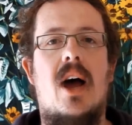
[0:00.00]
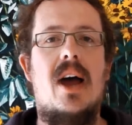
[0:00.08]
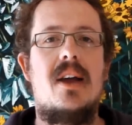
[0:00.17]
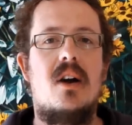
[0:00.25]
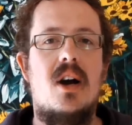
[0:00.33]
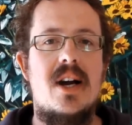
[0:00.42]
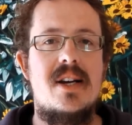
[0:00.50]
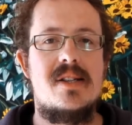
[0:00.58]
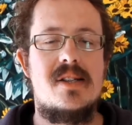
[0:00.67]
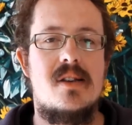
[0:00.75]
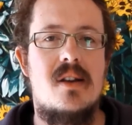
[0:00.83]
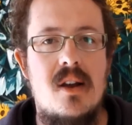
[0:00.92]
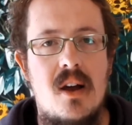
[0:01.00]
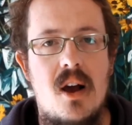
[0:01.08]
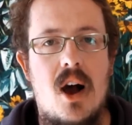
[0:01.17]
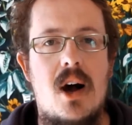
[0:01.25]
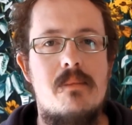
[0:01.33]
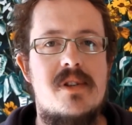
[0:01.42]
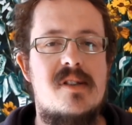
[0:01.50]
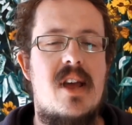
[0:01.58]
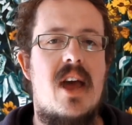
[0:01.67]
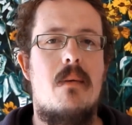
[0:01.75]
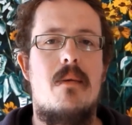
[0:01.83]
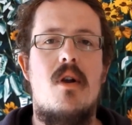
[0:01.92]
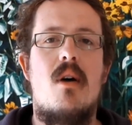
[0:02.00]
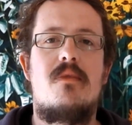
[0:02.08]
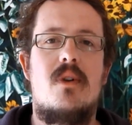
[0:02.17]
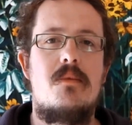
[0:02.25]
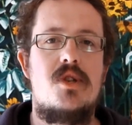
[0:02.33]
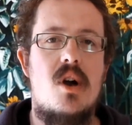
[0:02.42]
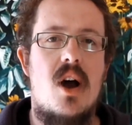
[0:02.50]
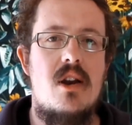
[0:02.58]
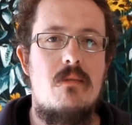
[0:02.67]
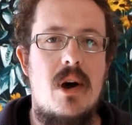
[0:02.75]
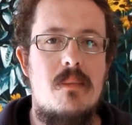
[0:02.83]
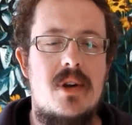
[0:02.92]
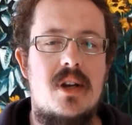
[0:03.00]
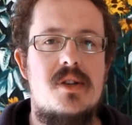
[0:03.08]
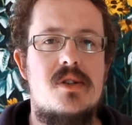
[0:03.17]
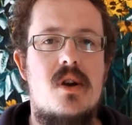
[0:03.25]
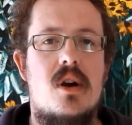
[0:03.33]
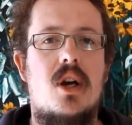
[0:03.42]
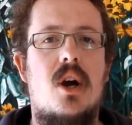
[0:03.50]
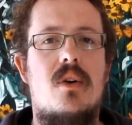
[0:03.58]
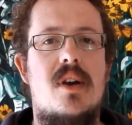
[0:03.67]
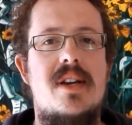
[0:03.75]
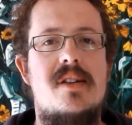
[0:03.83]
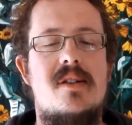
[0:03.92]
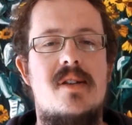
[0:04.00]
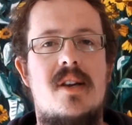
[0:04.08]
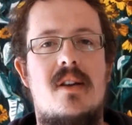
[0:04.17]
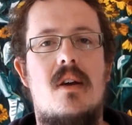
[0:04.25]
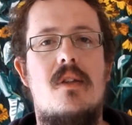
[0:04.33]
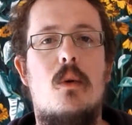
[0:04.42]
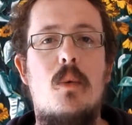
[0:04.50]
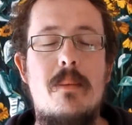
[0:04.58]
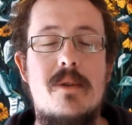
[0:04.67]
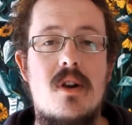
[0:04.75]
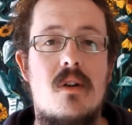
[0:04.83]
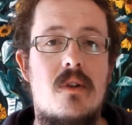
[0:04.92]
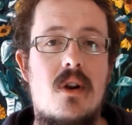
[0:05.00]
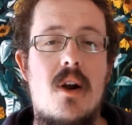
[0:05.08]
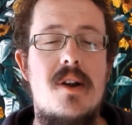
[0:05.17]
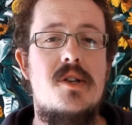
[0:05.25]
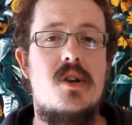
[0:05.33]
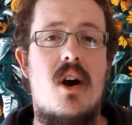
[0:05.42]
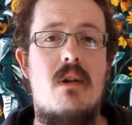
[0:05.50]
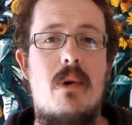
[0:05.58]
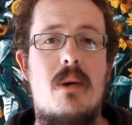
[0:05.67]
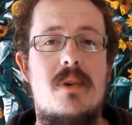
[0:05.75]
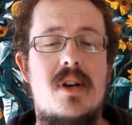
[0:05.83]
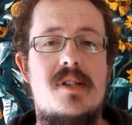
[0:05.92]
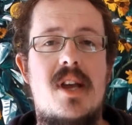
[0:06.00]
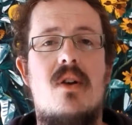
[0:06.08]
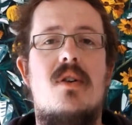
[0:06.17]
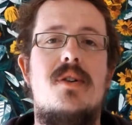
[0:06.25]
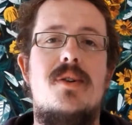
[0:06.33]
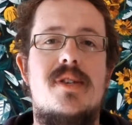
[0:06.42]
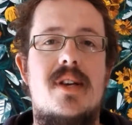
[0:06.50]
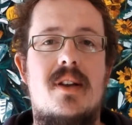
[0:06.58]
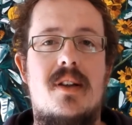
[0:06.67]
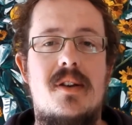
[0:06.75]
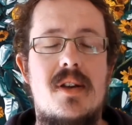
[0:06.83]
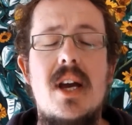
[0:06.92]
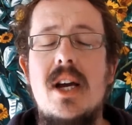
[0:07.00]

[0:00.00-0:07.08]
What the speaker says: Hey guys, I'm Sam and I'm from giantpumpkins.co.nz, the website for growing giant pumpkins here in New Zealand.